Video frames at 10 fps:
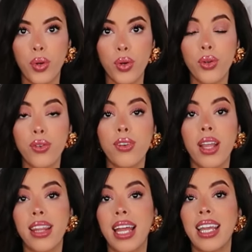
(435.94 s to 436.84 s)
prove
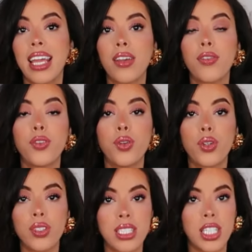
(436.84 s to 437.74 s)
that if you
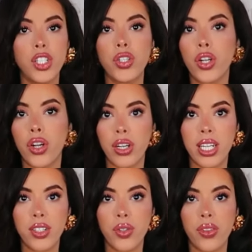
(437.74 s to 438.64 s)
continue
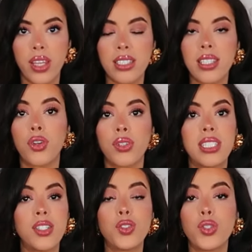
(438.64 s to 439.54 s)
learning new things, if you
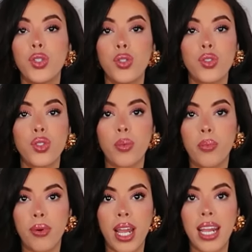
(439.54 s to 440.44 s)
continue to use your
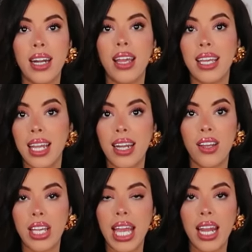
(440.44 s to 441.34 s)
brain again
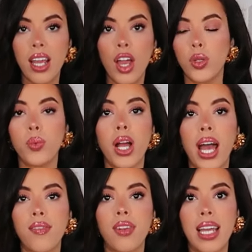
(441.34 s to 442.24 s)
and again, you will
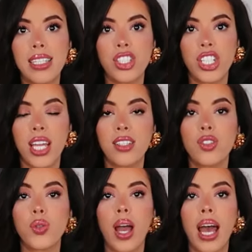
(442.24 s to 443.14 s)
have less
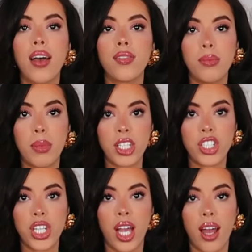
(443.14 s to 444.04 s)
chance to have
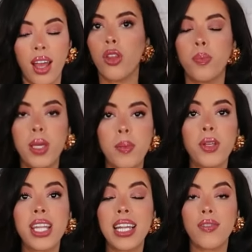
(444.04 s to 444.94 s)
dementia. The
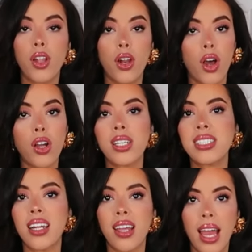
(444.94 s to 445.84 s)
people that live the
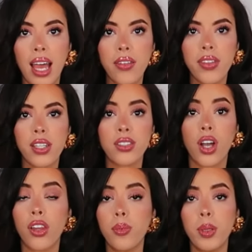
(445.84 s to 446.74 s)
longest and the
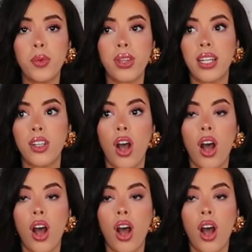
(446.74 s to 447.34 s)
healthiest are the people that